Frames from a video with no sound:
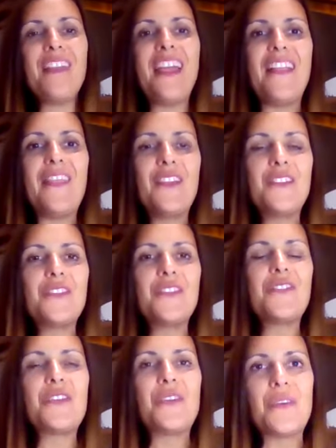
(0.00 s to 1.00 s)
and the
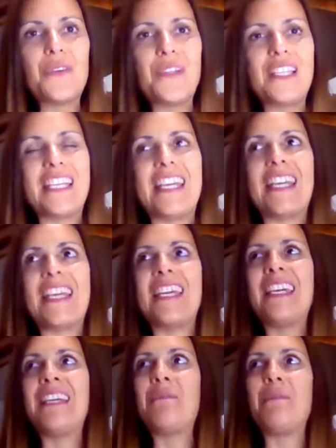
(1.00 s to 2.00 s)

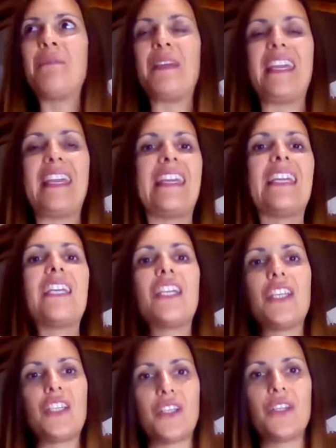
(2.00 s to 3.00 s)
truly being
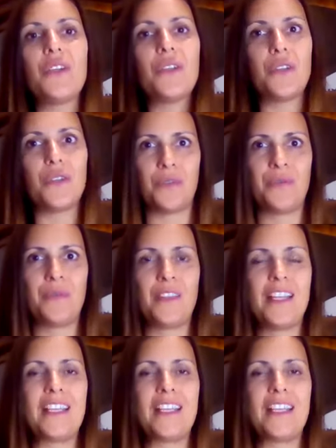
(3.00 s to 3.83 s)
you.